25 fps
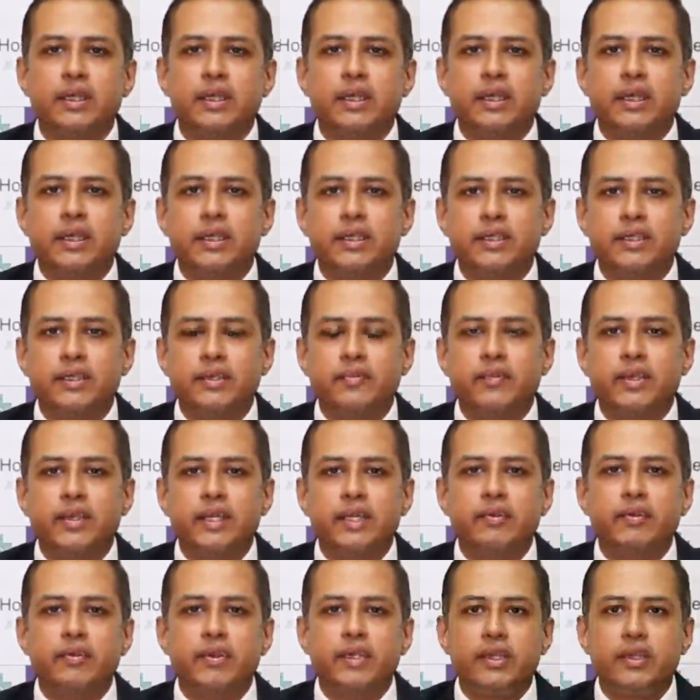It is a
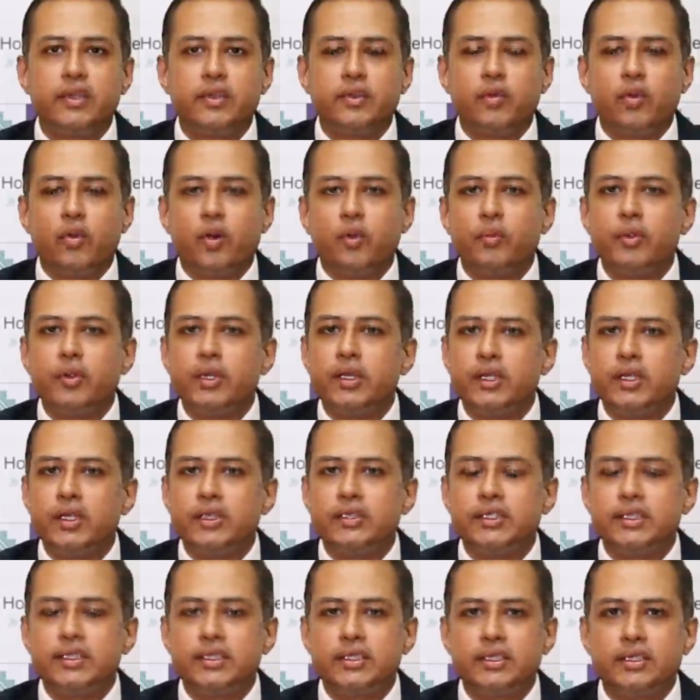very, very common
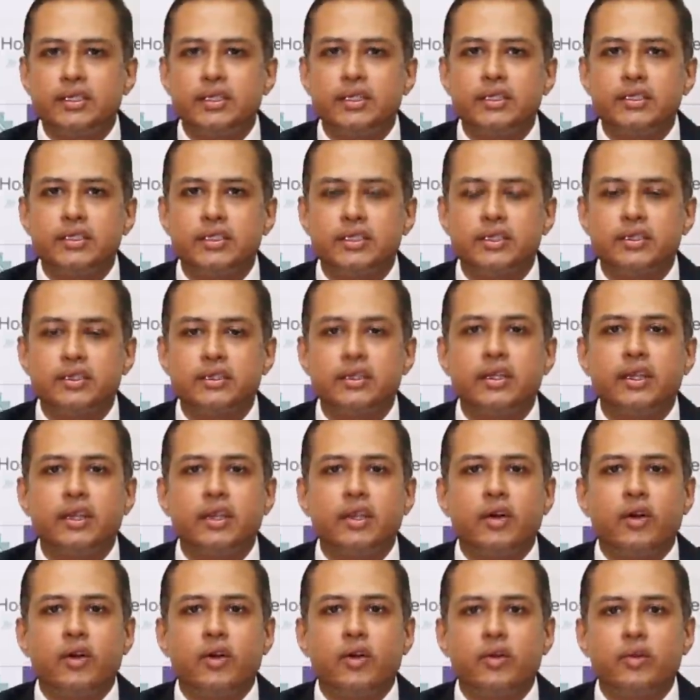disease condition.
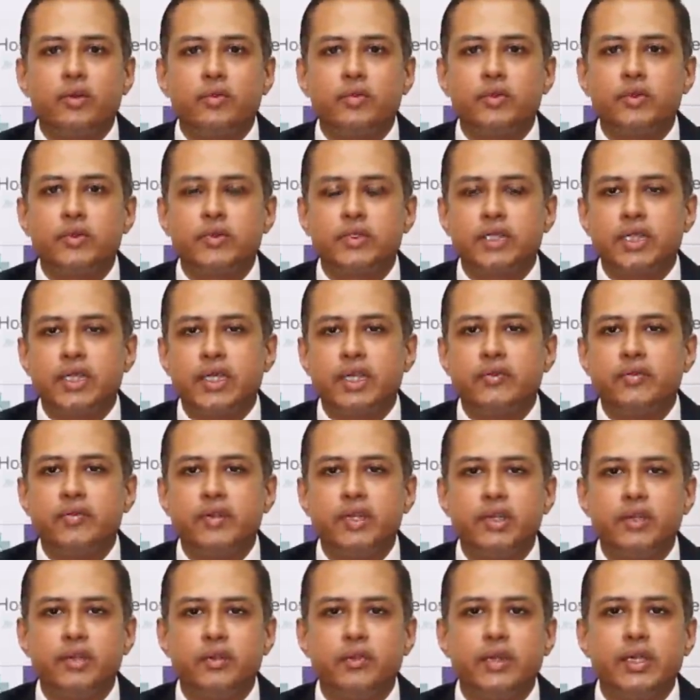Almost
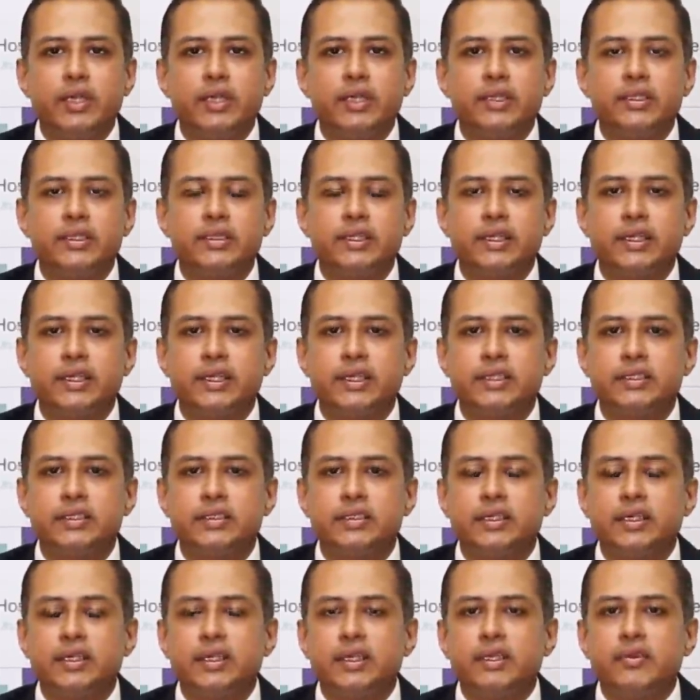every 20
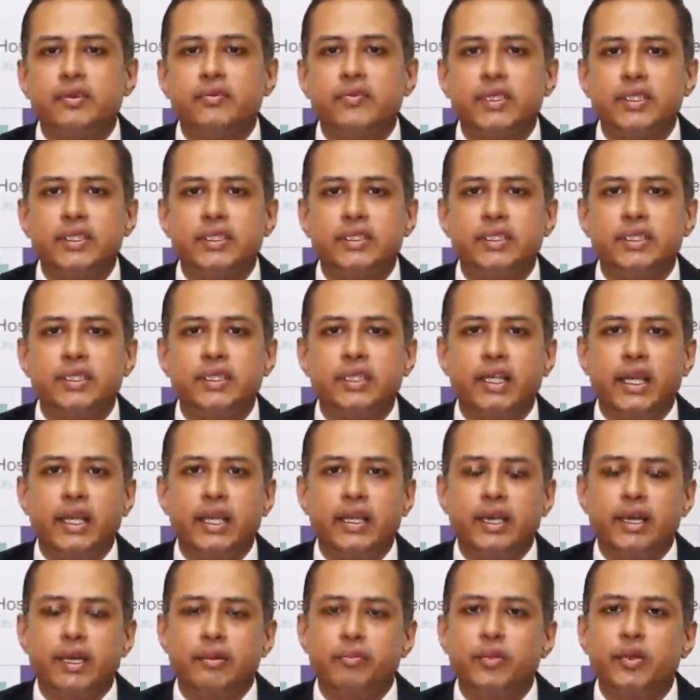seconds, we see
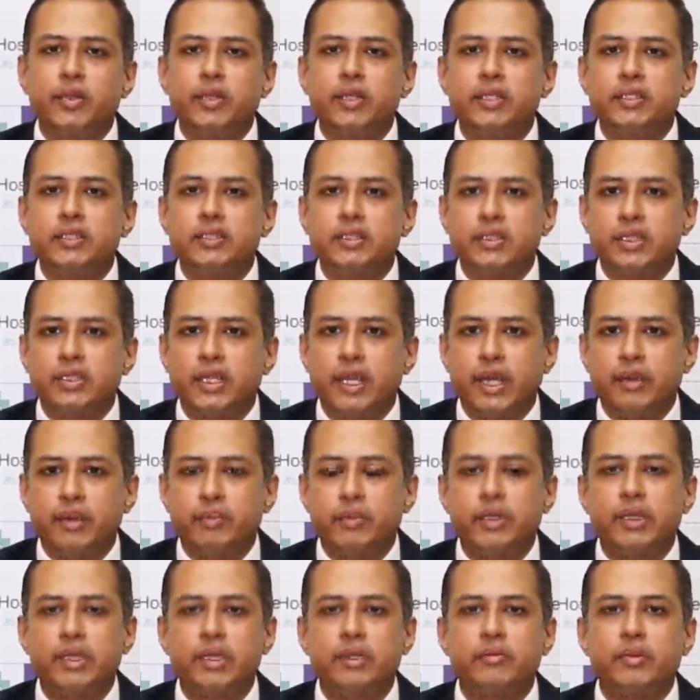an amputation
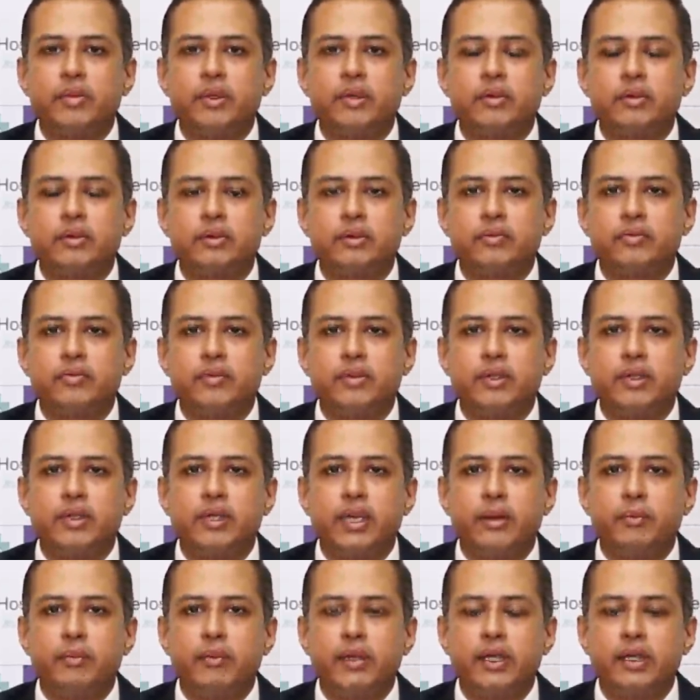happening because of a
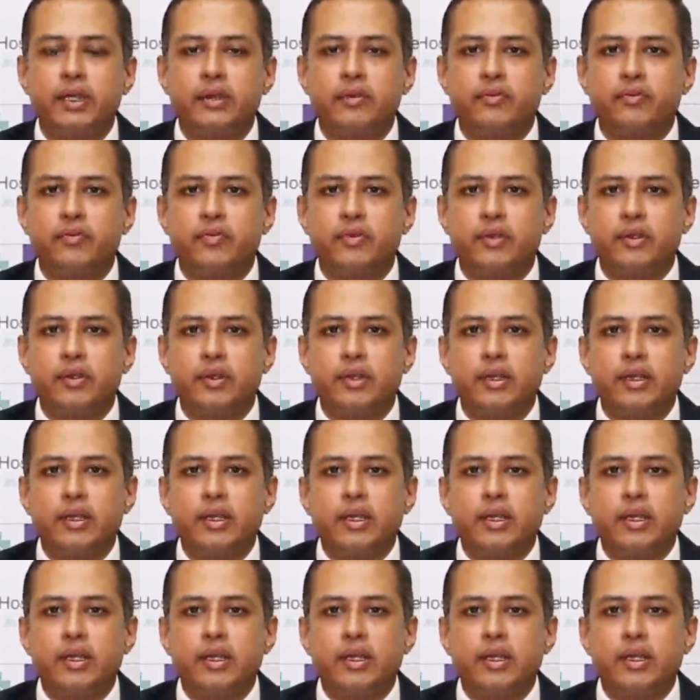diabetic foot.